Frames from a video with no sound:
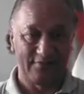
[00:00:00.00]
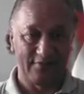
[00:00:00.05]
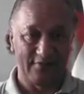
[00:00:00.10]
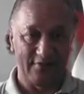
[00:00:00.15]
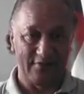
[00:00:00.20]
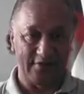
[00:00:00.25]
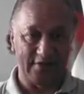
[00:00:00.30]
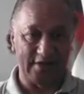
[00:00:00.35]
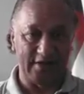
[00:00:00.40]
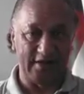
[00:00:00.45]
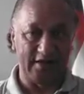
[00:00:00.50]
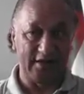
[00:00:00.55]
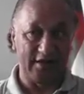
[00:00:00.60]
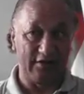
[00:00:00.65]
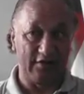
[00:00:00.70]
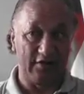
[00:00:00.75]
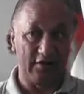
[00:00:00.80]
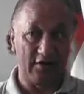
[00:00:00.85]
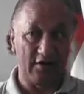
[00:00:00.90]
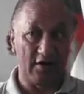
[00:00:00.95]
Okay,
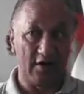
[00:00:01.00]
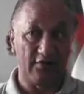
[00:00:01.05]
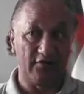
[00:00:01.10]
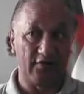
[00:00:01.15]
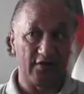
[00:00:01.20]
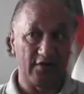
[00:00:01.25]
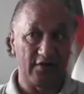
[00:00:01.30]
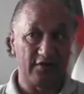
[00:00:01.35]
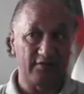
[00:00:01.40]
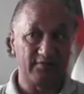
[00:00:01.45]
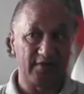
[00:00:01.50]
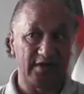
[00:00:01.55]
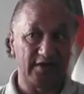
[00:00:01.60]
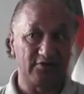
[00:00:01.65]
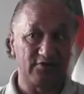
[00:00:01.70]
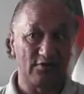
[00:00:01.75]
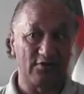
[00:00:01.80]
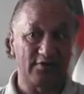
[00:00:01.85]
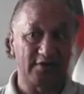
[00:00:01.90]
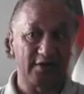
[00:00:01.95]
he overheard me
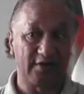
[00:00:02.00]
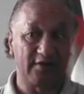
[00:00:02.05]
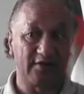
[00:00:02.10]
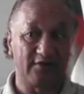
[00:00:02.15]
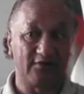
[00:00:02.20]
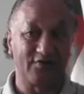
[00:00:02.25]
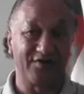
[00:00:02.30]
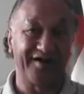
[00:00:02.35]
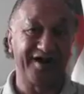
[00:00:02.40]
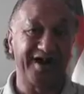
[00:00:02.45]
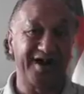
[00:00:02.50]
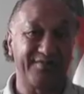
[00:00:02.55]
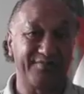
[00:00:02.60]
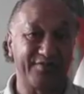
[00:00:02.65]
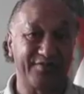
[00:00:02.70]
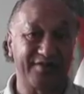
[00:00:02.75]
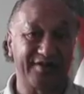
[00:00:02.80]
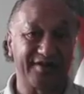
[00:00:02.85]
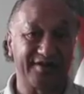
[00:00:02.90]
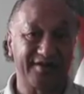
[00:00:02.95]
talking for
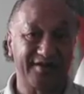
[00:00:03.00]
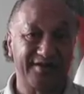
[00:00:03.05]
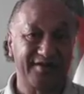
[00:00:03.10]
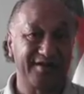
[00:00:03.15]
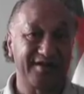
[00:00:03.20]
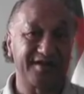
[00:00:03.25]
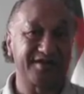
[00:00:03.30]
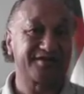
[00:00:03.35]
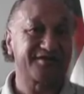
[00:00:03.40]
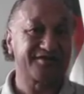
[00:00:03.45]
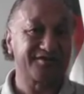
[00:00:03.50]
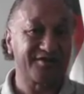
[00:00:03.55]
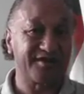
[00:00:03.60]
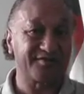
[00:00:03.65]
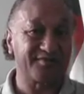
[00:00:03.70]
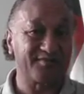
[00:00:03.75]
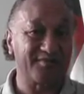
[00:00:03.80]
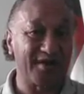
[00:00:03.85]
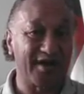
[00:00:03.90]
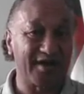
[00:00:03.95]
Ngāpuhi. It's
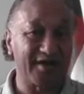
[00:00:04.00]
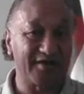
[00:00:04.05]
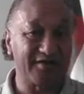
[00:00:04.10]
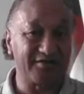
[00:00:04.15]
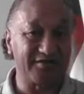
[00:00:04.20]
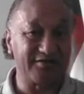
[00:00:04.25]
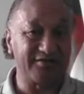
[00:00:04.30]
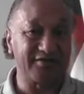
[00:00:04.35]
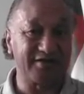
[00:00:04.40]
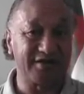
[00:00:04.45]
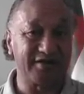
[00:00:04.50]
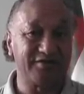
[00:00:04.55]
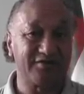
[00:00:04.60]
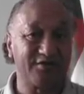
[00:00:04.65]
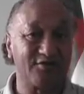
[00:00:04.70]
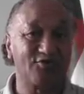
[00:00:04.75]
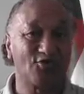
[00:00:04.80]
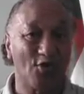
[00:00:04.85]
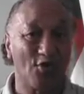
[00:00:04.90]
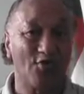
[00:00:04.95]
not my duty
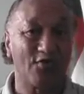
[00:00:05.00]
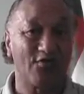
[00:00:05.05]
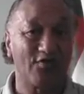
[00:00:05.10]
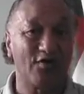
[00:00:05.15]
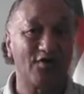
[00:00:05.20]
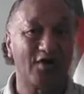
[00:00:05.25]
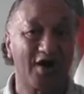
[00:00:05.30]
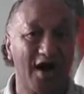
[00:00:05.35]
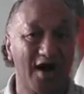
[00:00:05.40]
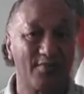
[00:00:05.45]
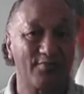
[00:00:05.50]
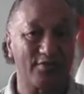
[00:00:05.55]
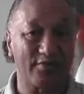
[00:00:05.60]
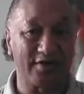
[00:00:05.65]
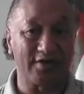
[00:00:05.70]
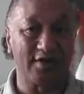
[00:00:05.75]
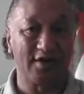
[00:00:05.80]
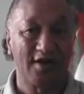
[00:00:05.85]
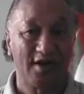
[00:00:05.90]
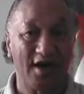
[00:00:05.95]
to talk for
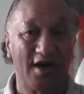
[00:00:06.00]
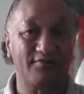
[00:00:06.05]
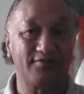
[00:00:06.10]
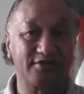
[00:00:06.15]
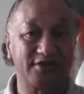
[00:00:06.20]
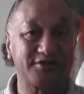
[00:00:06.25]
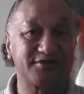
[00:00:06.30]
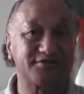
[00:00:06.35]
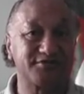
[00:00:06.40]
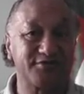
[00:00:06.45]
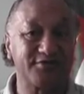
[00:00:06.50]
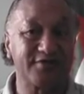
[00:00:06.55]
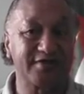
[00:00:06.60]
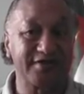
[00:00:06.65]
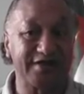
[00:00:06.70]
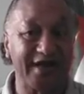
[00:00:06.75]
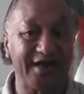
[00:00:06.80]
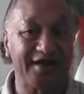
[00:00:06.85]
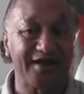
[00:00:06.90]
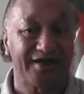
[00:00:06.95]
Ngāpuhi. I'm just doing
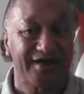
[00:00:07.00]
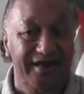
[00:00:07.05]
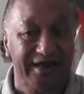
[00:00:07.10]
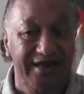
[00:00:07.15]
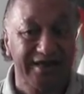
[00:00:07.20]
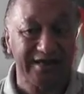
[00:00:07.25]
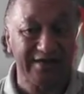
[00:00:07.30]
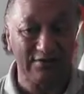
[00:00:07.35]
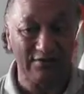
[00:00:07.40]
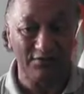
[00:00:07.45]
their legal